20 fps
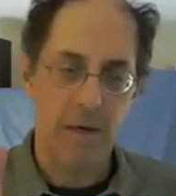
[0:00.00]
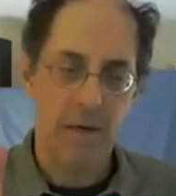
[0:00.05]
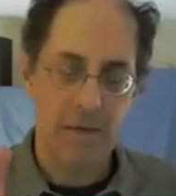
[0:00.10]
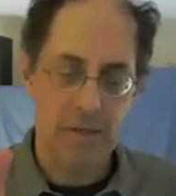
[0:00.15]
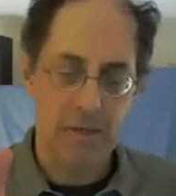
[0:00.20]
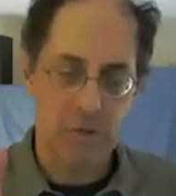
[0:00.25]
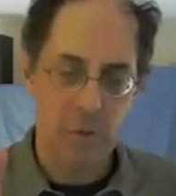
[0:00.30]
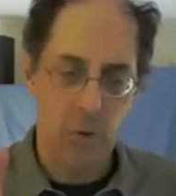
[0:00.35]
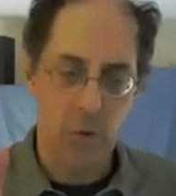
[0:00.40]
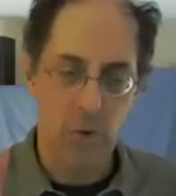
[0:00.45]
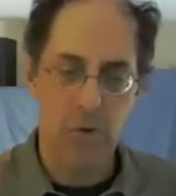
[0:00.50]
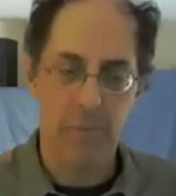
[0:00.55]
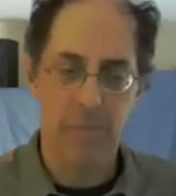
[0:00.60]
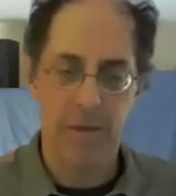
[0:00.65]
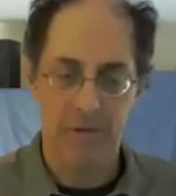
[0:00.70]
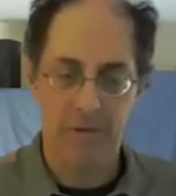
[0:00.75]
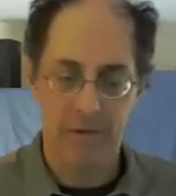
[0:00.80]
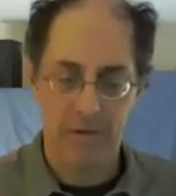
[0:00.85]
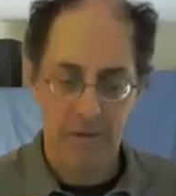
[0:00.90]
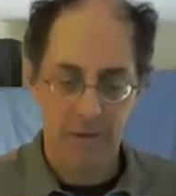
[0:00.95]
in
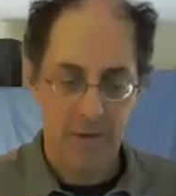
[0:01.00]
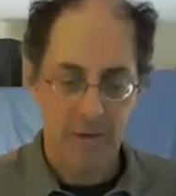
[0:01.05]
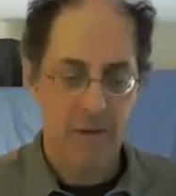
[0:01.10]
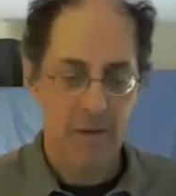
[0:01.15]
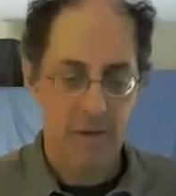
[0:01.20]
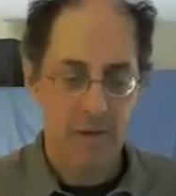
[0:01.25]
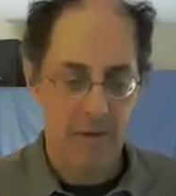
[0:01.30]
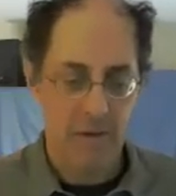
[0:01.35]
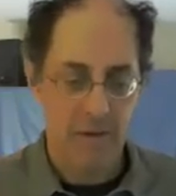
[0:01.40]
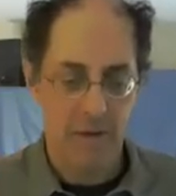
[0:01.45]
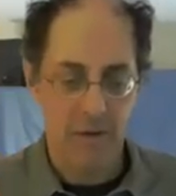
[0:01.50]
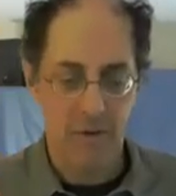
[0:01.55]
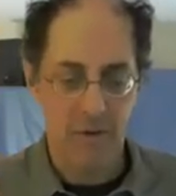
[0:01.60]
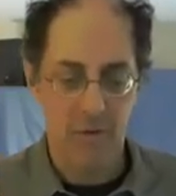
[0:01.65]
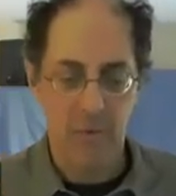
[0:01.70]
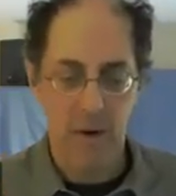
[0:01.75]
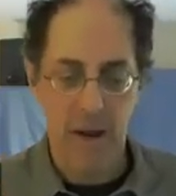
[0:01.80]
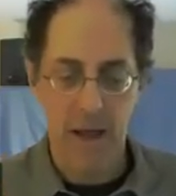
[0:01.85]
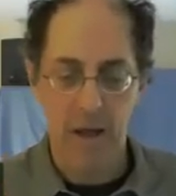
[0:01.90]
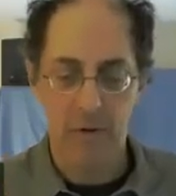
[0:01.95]
orbit
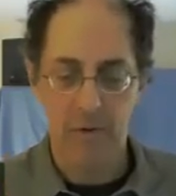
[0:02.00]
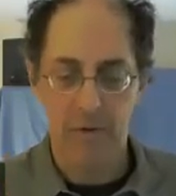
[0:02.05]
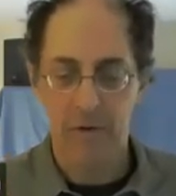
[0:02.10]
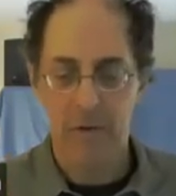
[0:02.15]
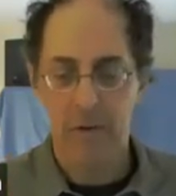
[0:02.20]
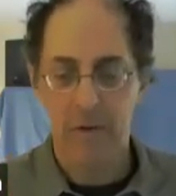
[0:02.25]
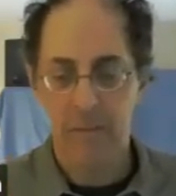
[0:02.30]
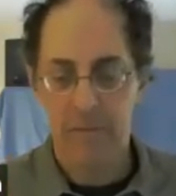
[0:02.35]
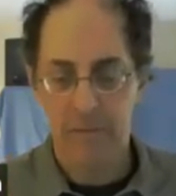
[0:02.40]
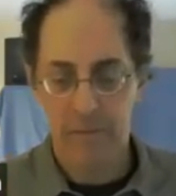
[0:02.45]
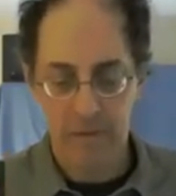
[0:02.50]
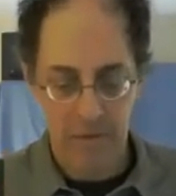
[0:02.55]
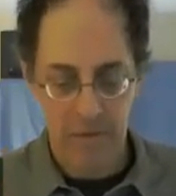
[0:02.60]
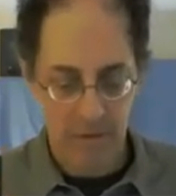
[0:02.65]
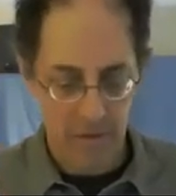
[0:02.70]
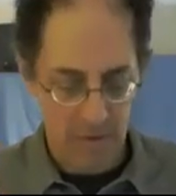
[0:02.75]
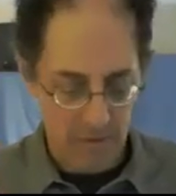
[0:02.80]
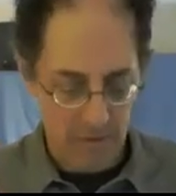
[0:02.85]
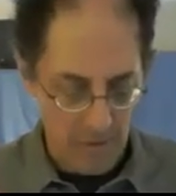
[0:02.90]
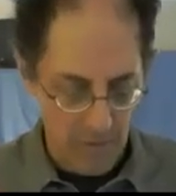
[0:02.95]
around
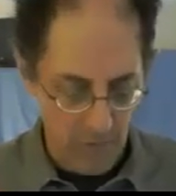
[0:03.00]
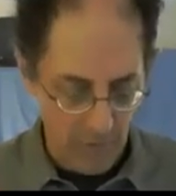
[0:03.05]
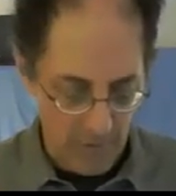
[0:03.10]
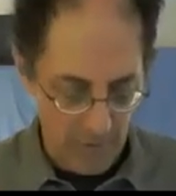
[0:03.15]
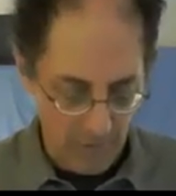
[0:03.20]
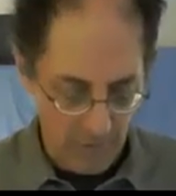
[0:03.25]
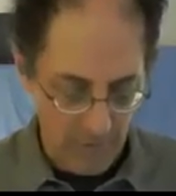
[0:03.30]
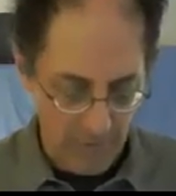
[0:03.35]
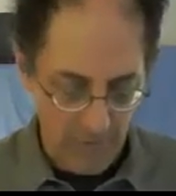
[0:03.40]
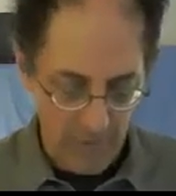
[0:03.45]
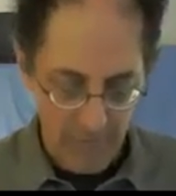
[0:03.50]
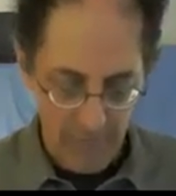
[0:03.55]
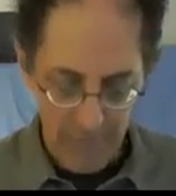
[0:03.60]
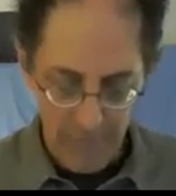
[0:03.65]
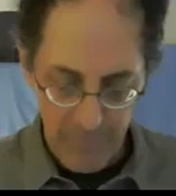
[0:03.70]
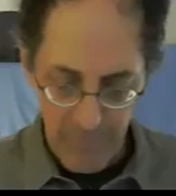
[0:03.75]
the nucleus.